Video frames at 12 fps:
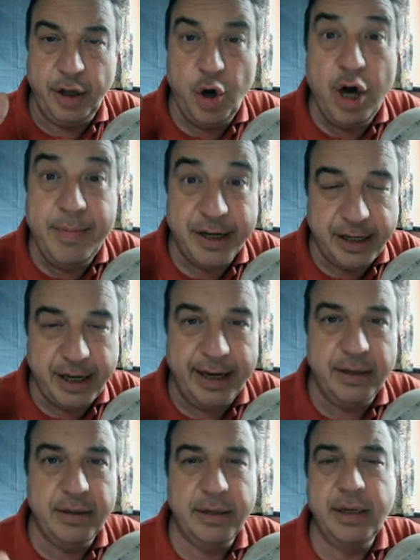hermit king,
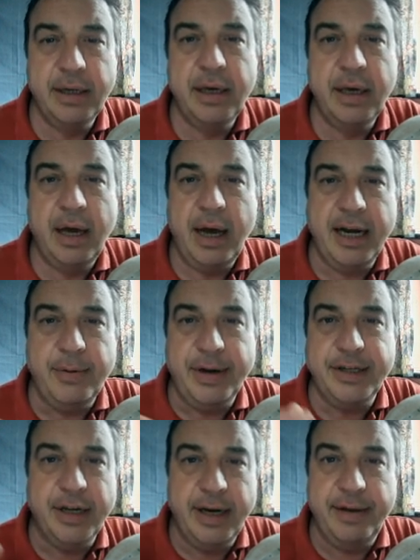and he went
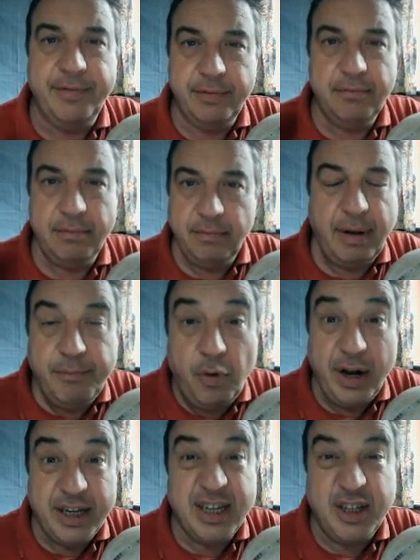to live more or
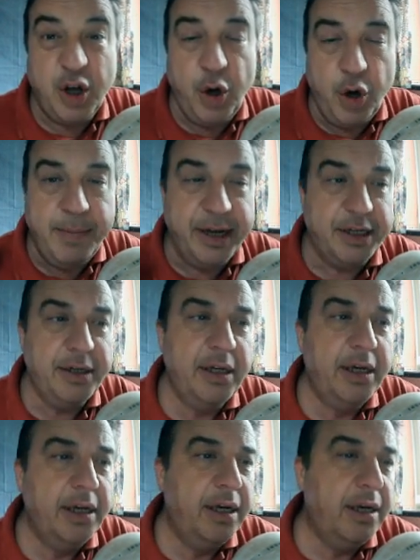less as a hermit
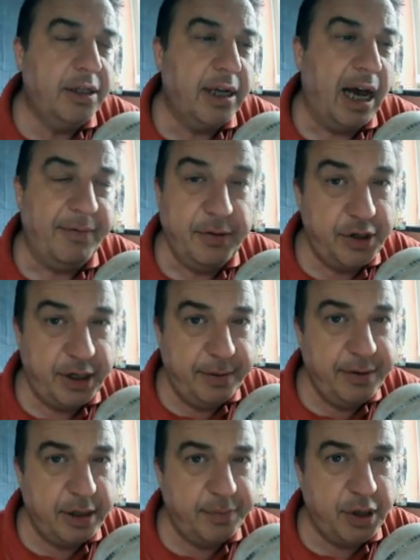to have his
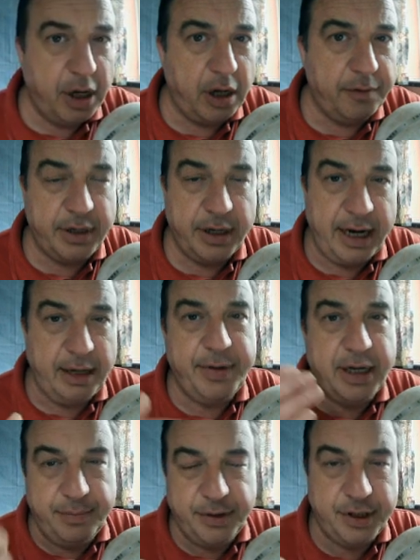sins absolved, and then he
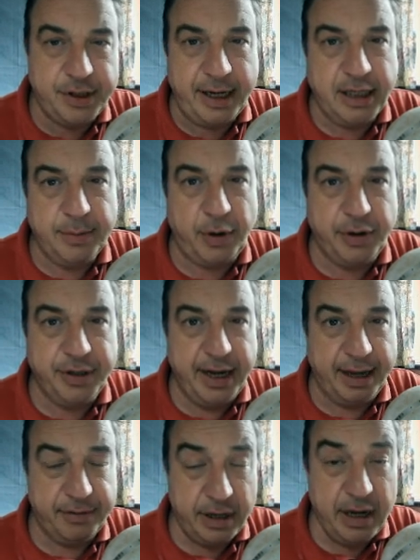becomes a saint upon
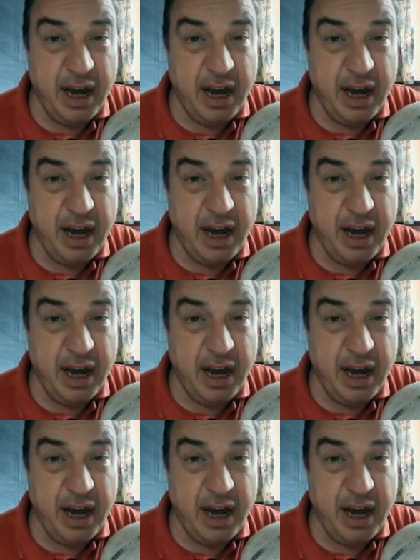death.